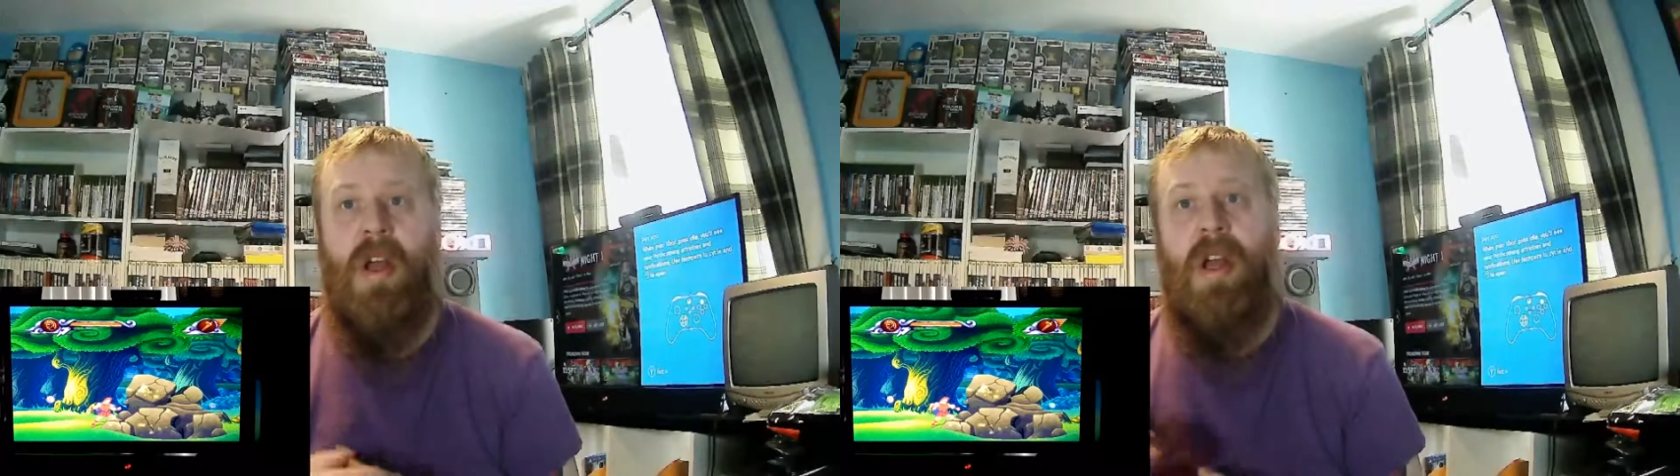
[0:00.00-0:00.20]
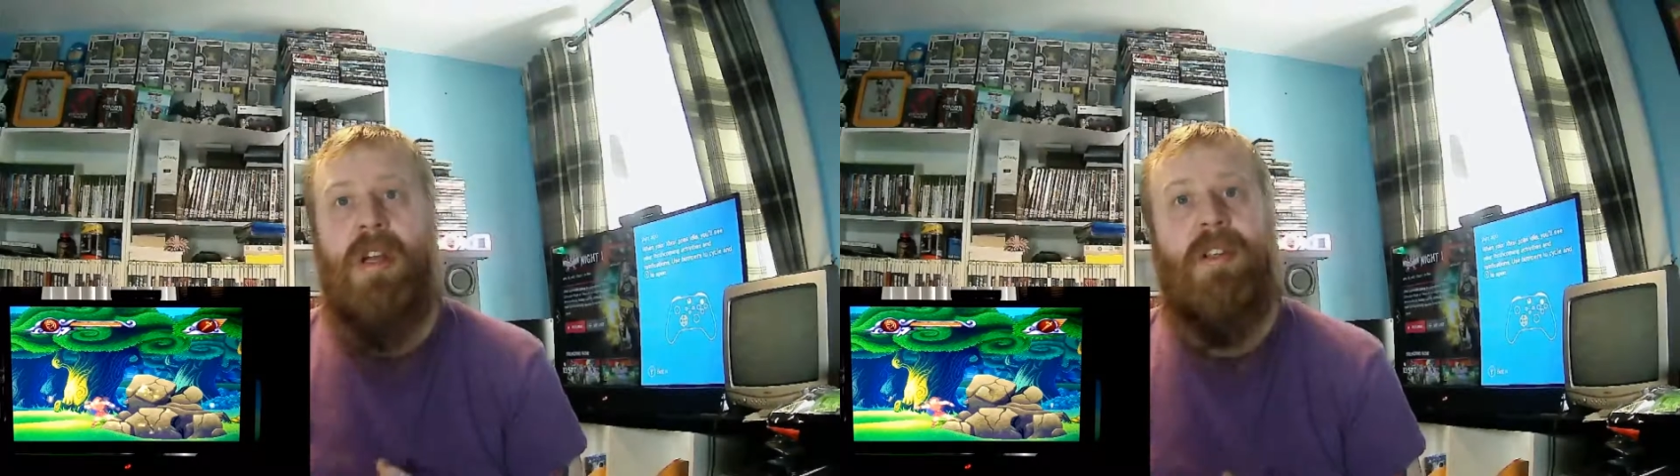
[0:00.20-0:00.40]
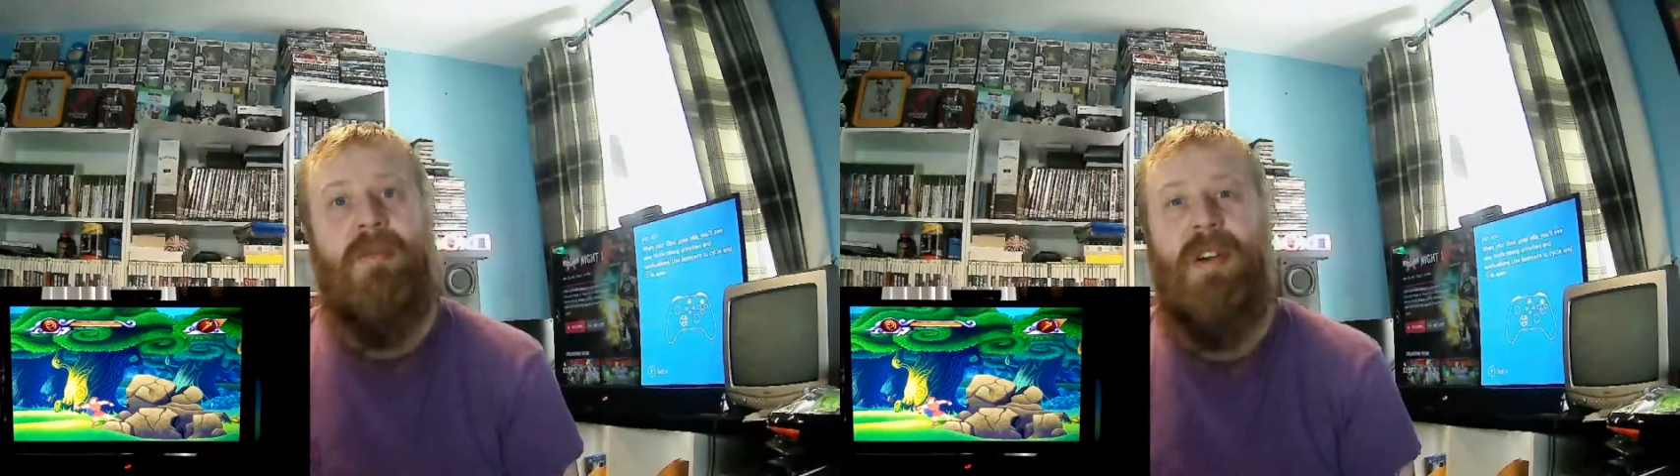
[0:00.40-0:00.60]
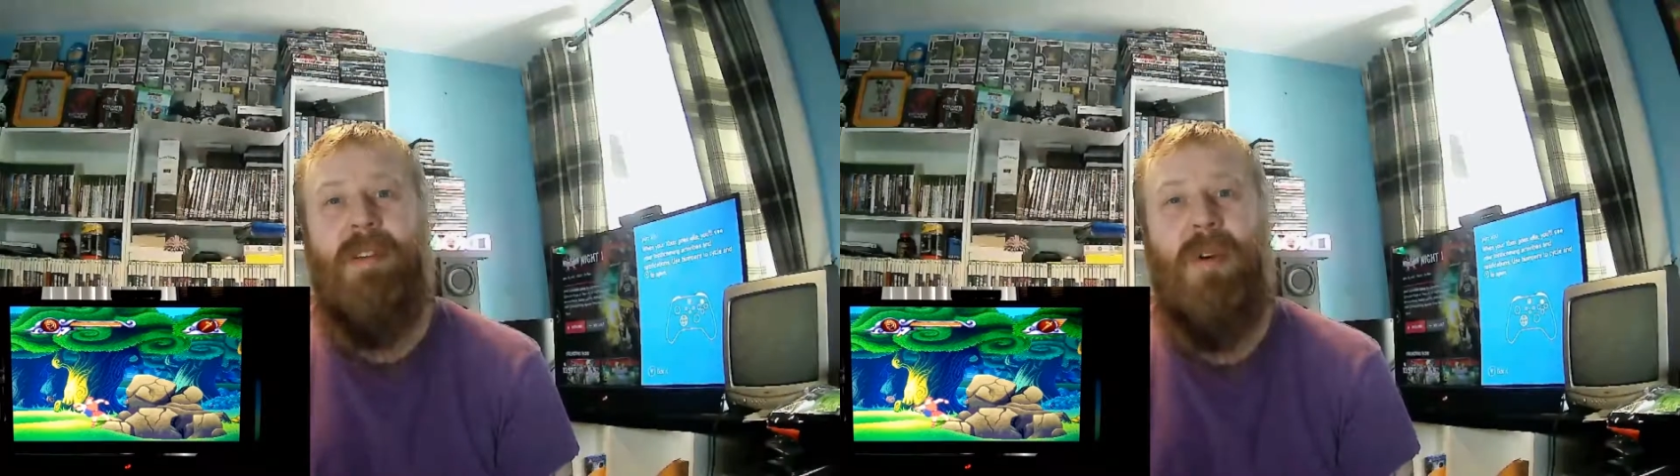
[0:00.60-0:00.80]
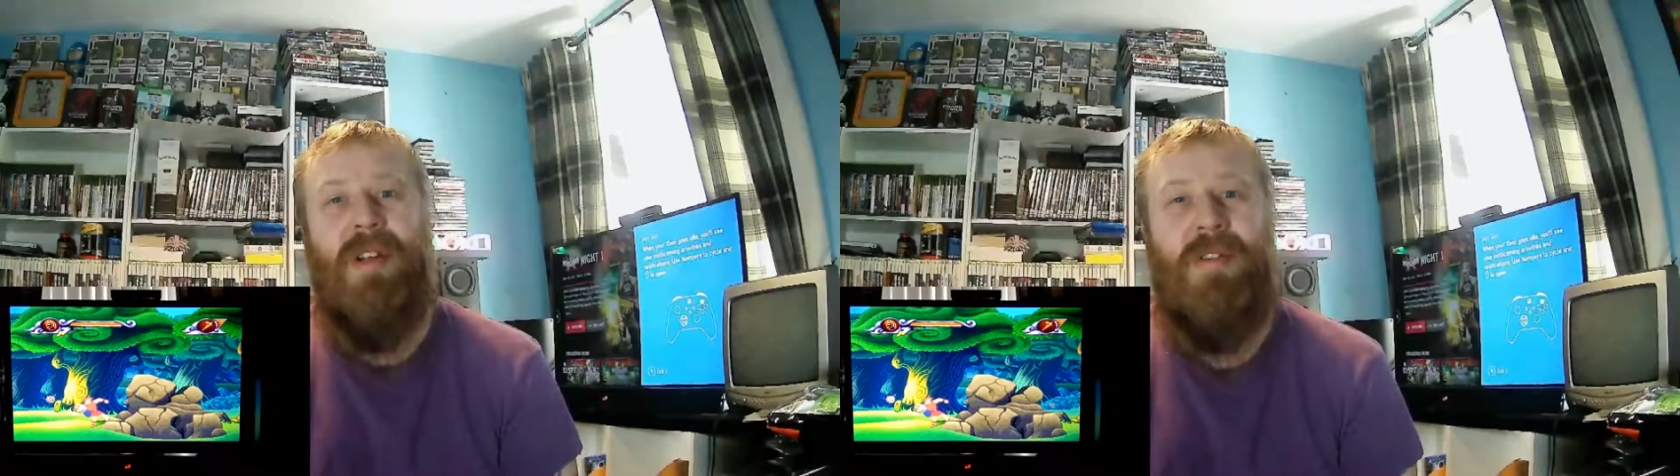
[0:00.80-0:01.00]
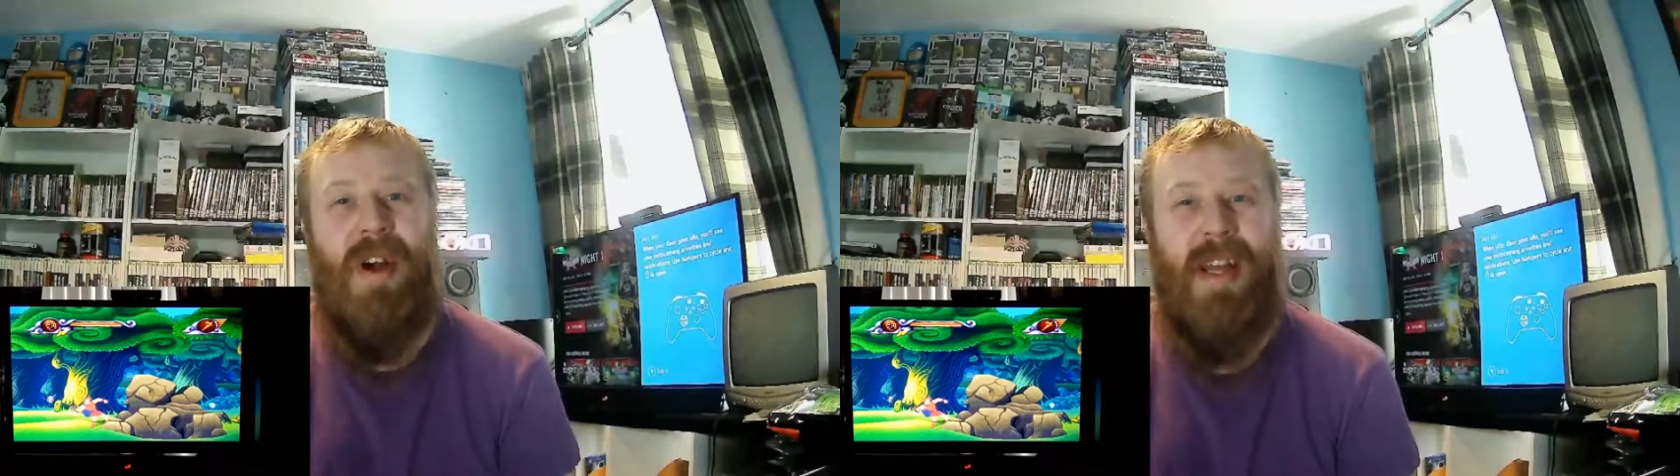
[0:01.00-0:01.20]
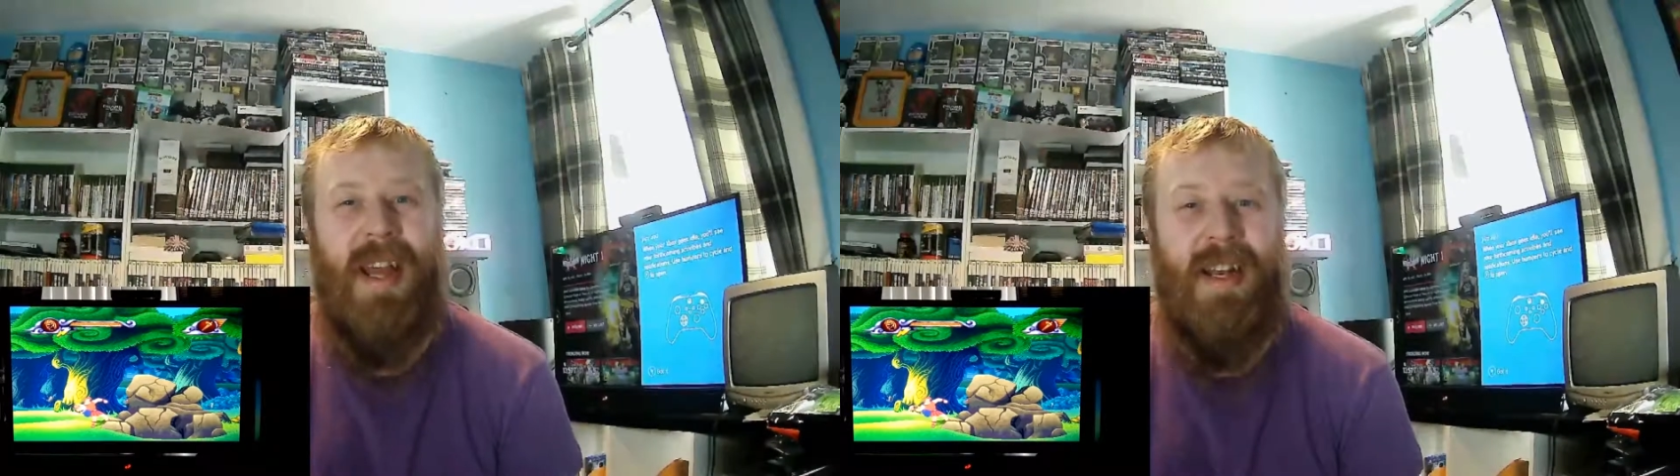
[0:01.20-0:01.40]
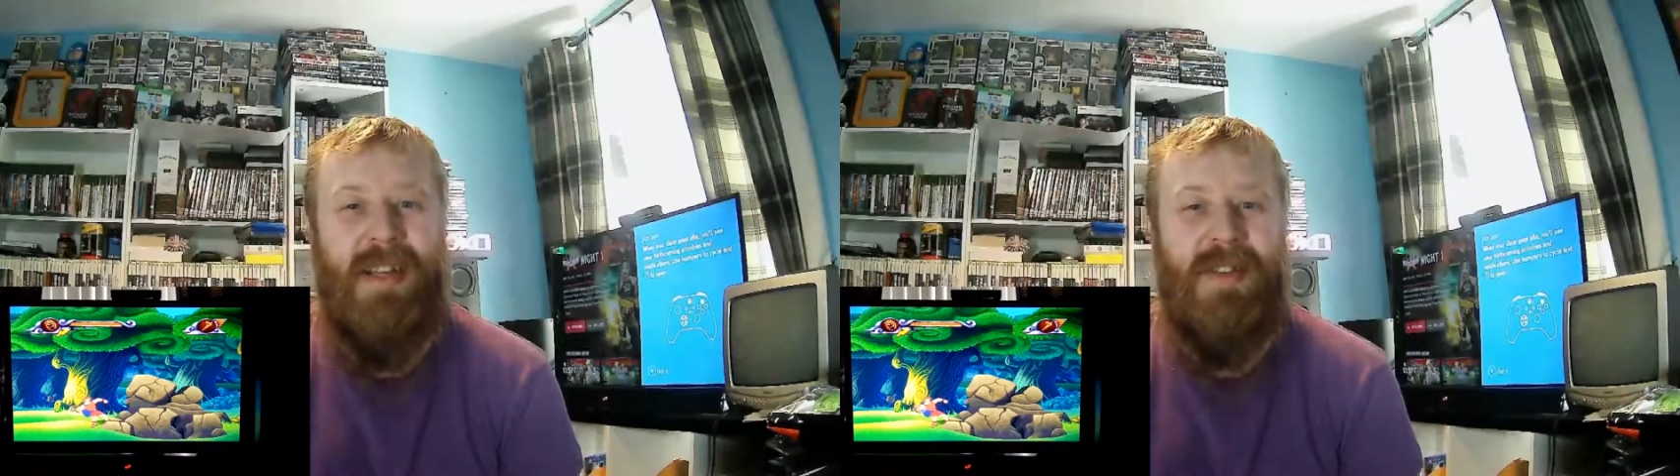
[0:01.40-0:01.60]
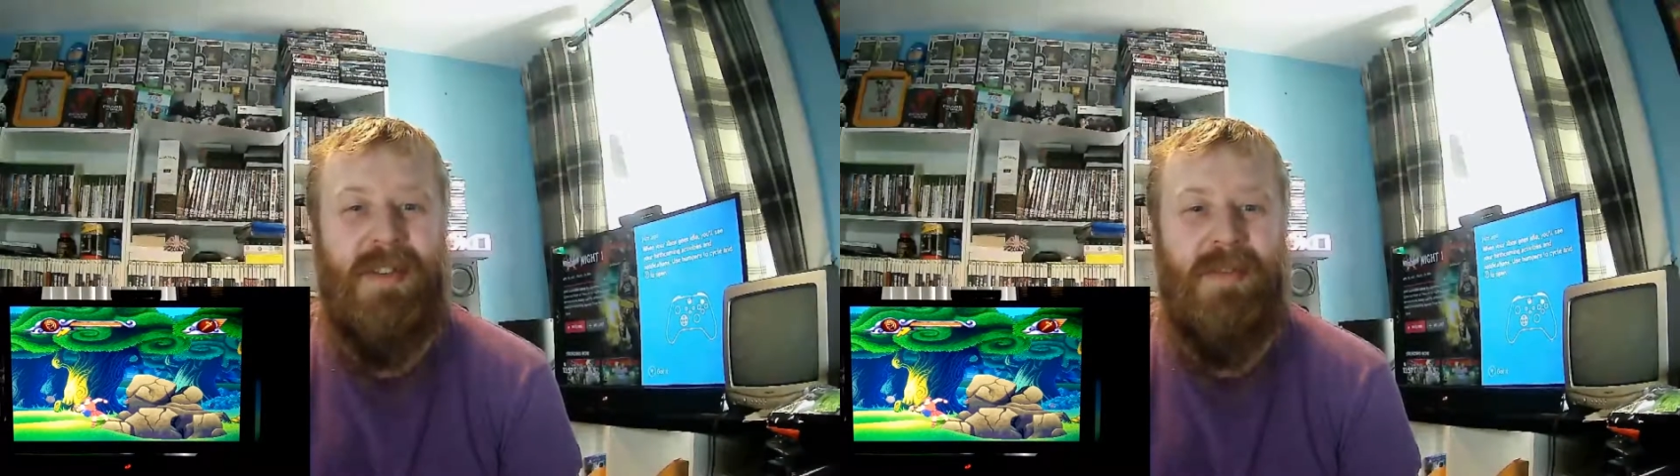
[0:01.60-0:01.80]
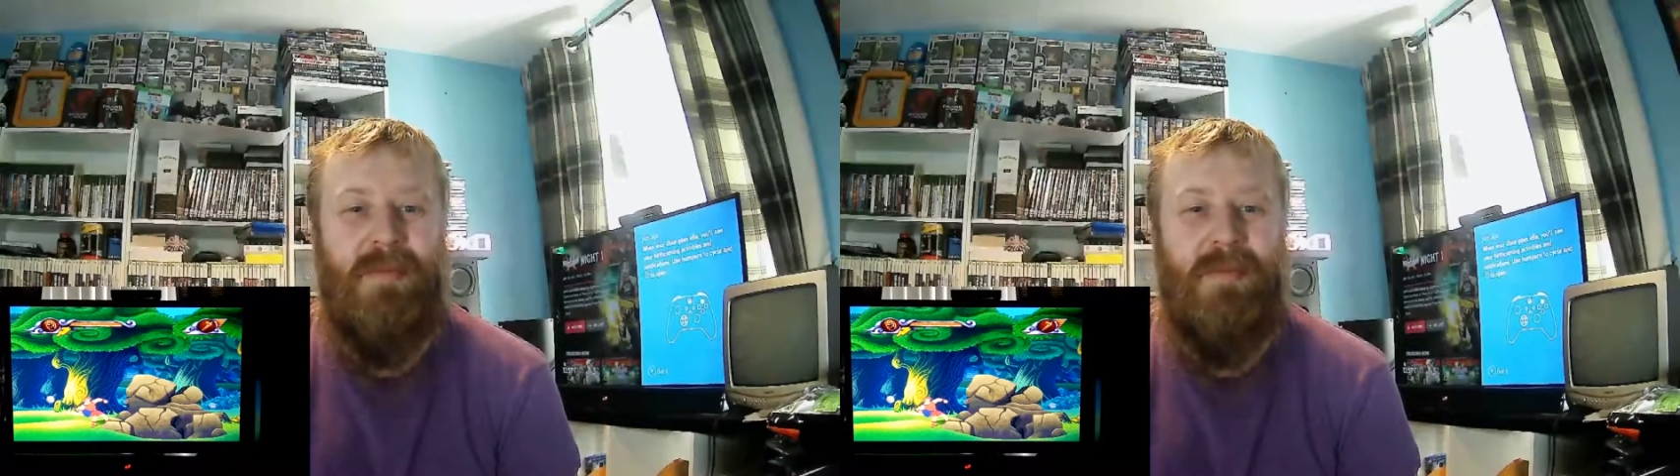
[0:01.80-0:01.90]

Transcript: because I really want to start getting into some